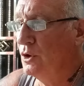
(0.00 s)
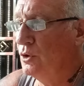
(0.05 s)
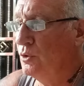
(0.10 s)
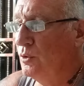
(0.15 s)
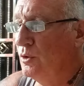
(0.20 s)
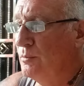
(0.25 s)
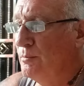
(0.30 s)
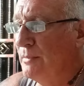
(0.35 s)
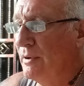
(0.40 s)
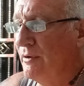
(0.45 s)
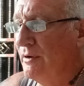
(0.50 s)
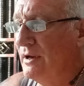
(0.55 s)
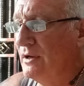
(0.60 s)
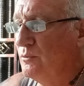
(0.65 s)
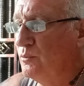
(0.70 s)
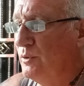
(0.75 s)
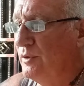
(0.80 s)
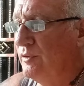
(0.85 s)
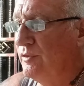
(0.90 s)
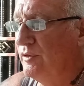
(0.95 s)
who are
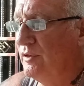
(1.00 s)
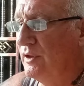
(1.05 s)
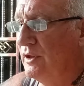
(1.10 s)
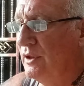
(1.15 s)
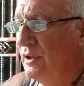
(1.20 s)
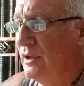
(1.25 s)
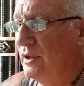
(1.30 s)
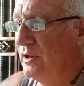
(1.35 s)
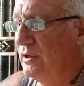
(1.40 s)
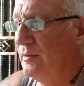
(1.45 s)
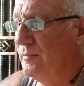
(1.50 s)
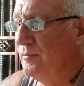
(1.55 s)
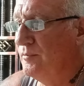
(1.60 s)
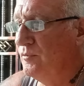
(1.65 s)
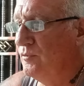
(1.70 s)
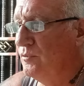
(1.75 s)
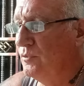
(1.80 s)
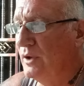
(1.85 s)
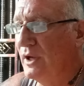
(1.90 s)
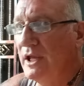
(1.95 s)
married with
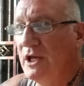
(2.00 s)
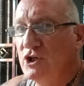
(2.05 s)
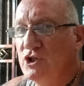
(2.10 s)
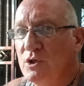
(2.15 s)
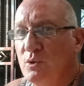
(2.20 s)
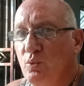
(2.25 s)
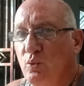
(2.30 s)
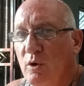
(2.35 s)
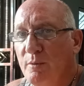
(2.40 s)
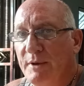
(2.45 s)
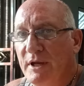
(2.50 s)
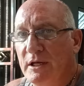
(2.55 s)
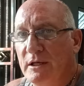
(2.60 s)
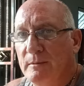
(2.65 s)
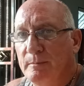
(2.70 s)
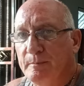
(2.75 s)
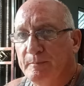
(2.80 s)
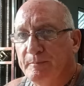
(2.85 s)
the Asian women,